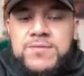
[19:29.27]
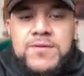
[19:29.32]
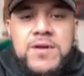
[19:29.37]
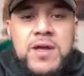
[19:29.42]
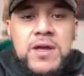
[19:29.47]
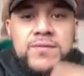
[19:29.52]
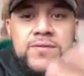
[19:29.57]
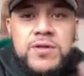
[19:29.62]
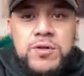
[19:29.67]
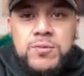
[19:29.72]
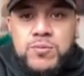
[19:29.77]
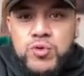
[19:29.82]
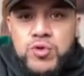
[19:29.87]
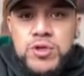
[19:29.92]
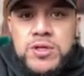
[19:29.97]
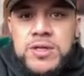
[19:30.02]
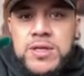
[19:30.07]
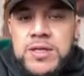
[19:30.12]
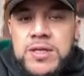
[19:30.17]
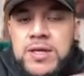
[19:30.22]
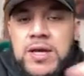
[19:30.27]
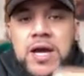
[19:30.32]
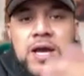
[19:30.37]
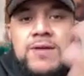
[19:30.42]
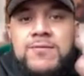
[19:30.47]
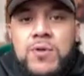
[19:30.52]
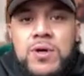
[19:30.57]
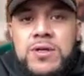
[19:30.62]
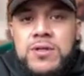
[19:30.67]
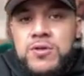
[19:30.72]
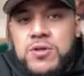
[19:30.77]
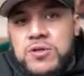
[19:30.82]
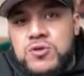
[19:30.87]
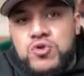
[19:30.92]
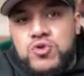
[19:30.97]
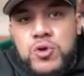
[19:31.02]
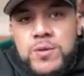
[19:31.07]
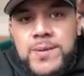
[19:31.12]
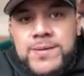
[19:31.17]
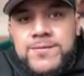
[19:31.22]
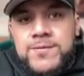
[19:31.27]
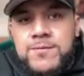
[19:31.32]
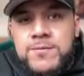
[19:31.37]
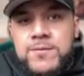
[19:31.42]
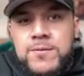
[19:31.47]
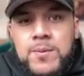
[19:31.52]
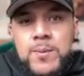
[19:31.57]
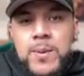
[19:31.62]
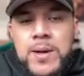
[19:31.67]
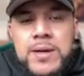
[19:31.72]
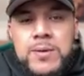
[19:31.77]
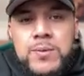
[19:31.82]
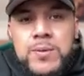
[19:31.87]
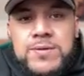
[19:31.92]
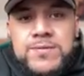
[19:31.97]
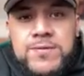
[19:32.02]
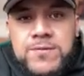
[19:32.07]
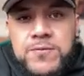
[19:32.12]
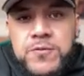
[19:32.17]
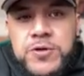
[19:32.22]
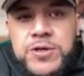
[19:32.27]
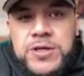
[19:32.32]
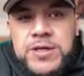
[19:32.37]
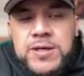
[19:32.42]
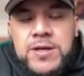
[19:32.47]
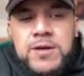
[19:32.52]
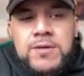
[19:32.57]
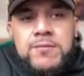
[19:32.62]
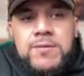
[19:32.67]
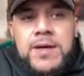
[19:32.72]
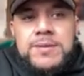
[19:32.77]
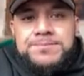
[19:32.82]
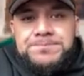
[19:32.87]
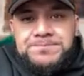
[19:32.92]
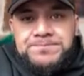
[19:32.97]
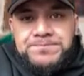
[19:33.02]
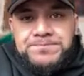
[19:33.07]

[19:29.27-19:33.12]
If you have a community, I have one. You can join buy one for free, right?